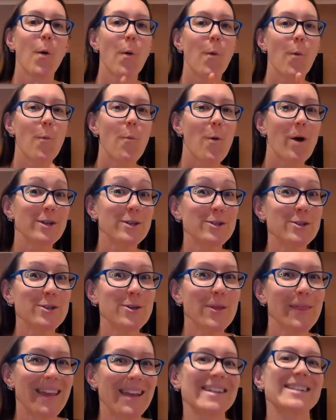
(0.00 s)
What do you
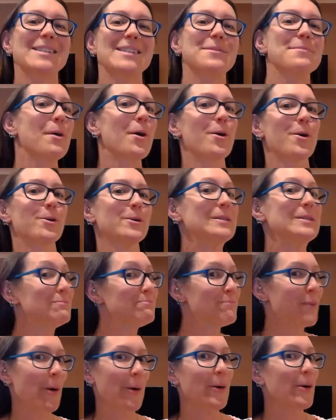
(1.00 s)
think tomorrow's
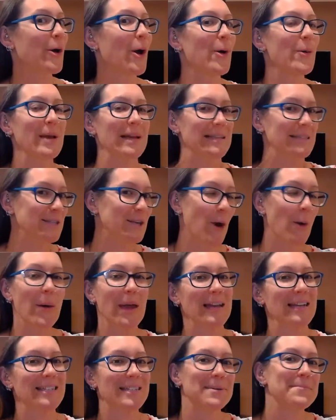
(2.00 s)
BOGO is
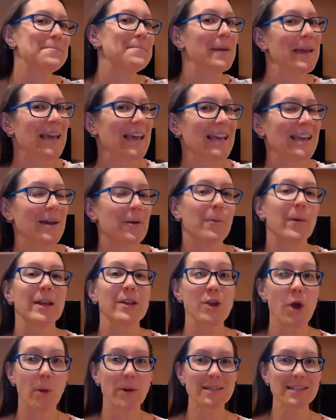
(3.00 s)
going to be? We
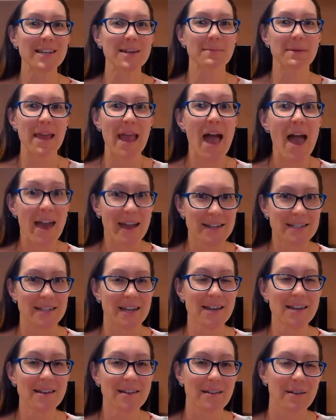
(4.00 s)
know it's going to be
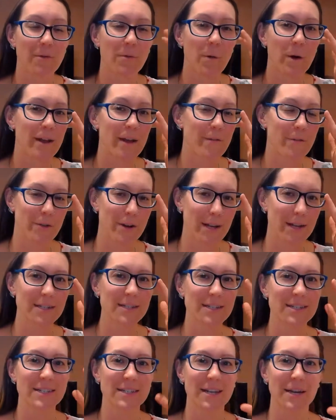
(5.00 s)
hectic, whatever it
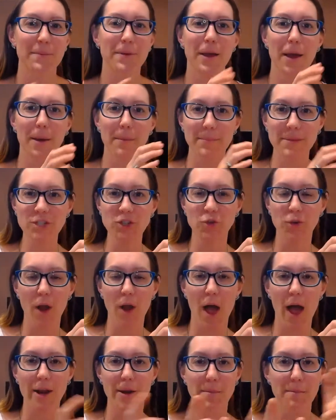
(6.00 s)
is. It's going to be a mystery
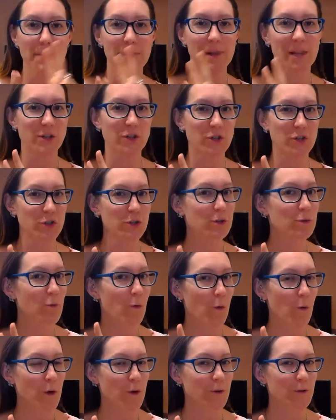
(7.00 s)
item plus 2
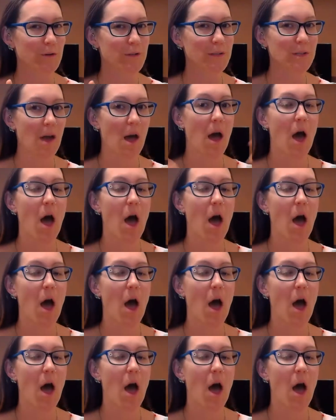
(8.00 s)
oils.